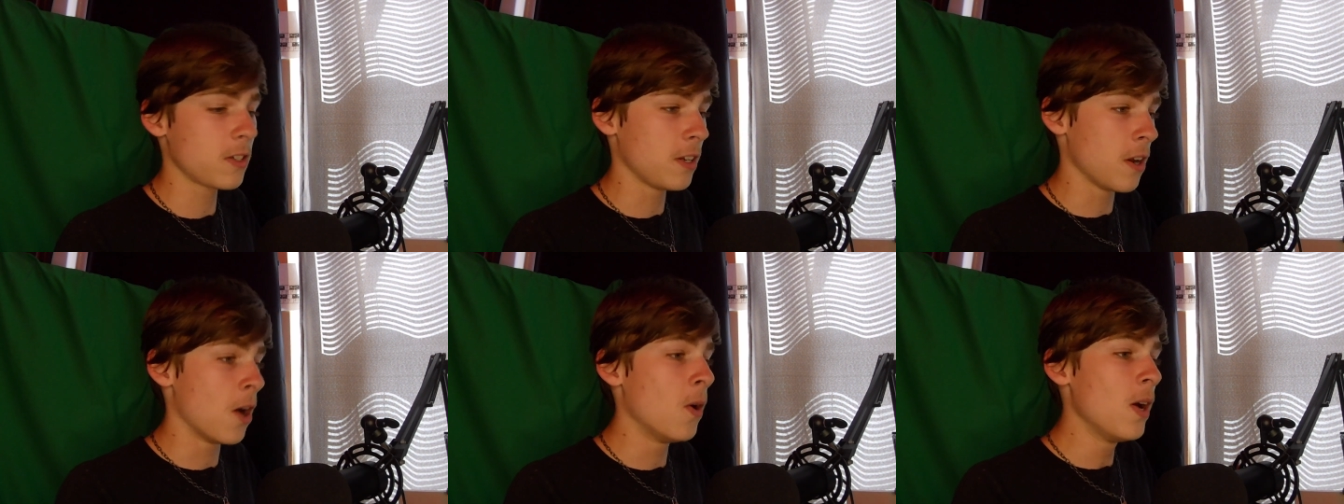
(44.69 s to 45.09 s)

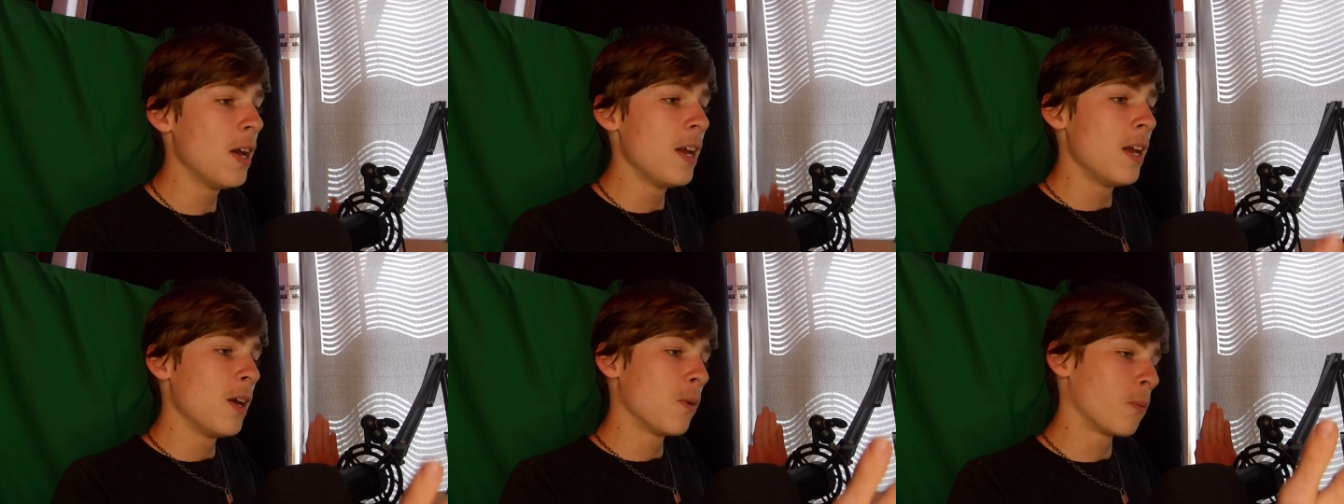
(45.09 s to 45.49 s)
You know,
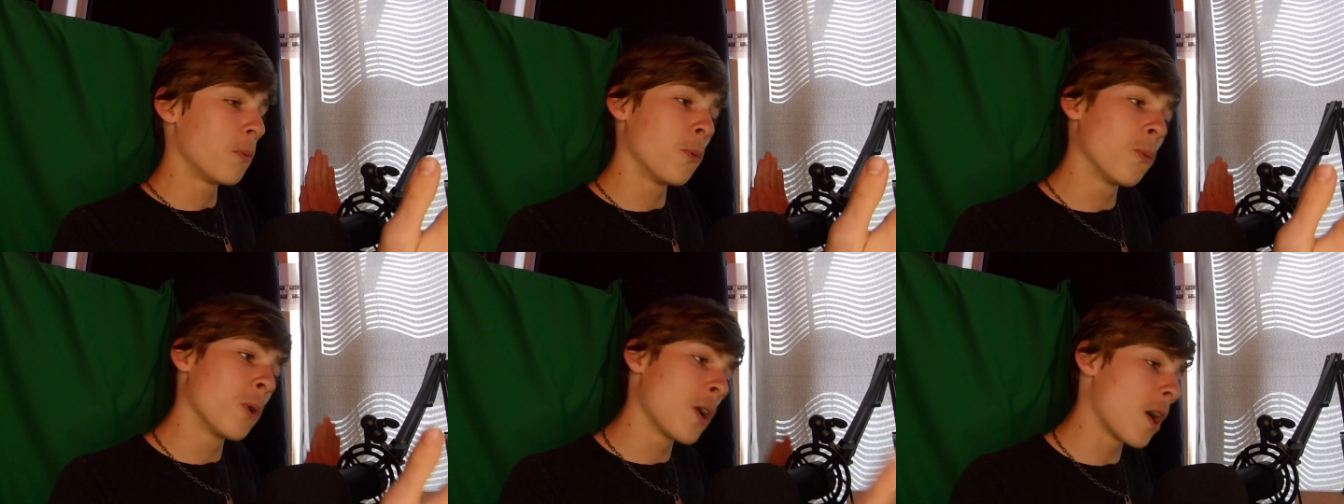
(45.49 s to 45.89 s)

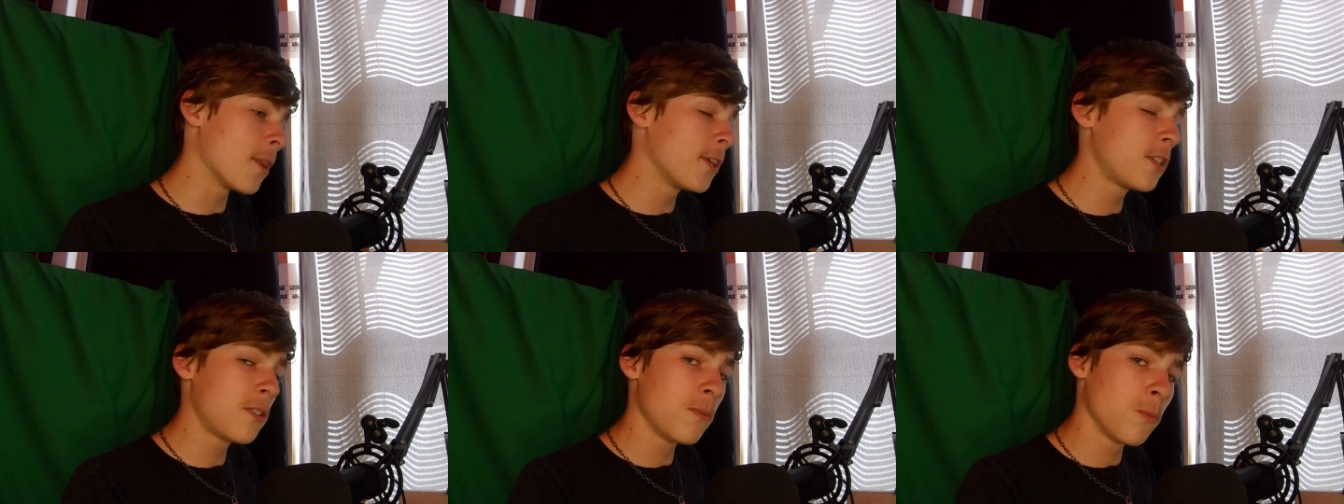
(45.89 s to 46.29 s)

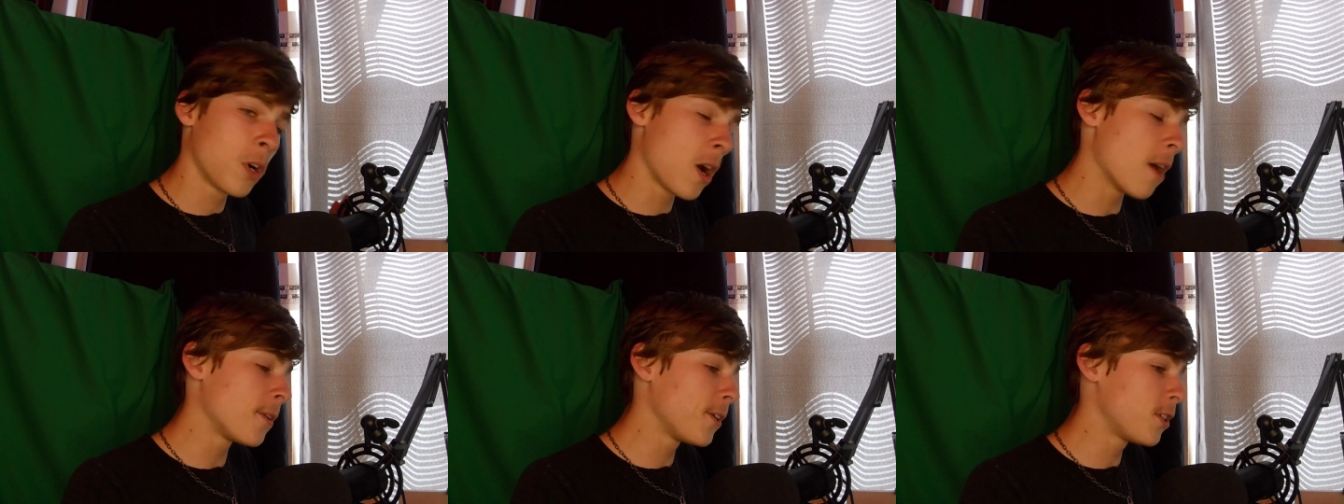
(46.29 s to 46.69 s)
regardless
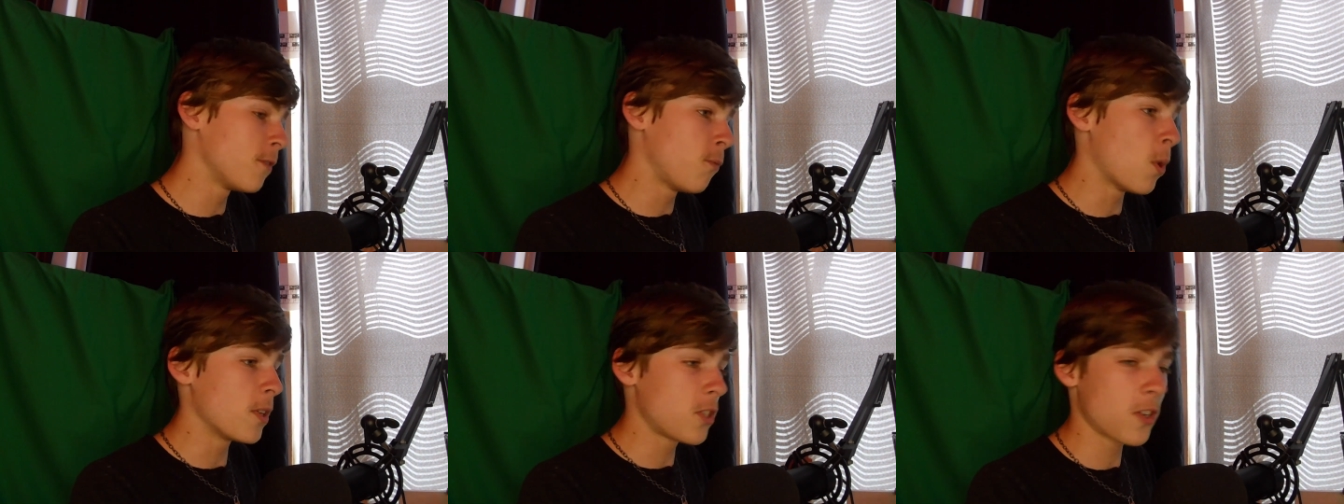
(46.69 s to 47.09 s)
regardless
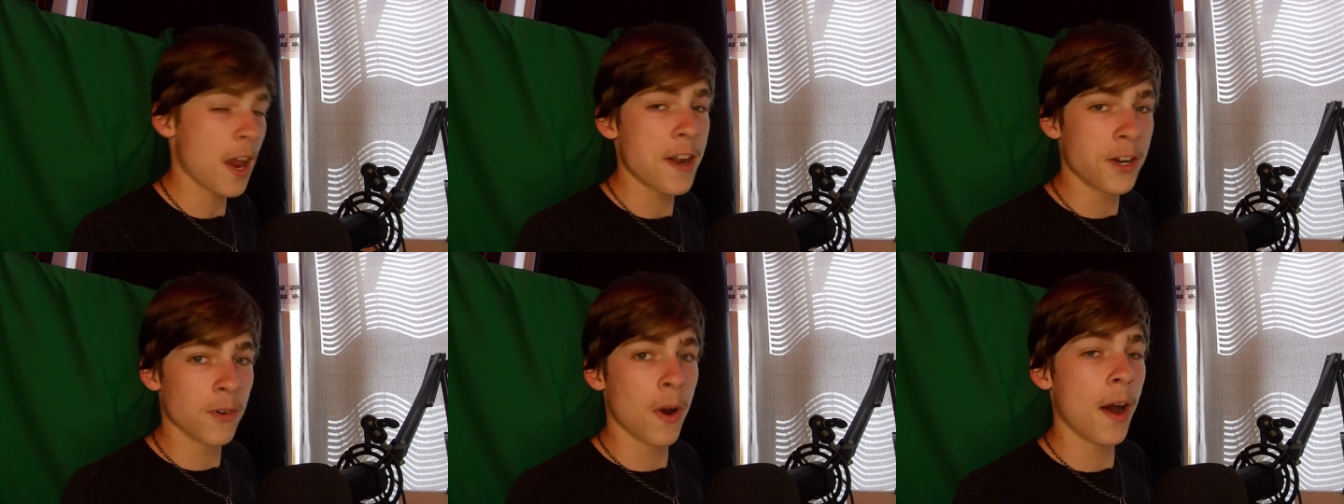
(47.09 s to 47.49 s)
of what
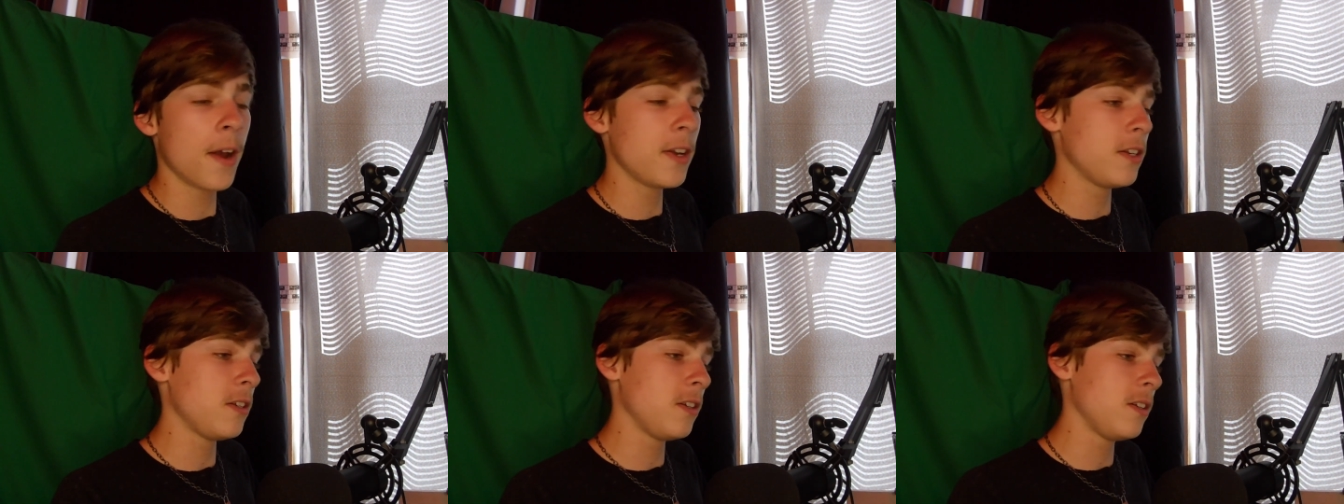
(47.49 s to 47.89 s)
side you're on,